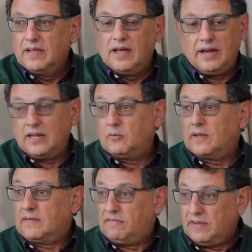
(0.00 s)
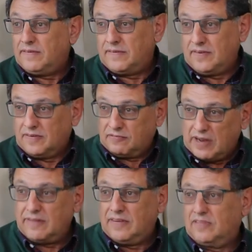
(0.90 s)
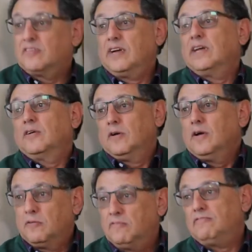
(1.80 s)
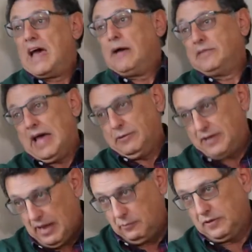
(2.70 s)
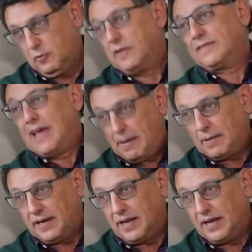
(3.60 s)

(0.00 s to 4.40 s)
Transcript: And it was a physicist, Francis Crick, who found out how it was happening.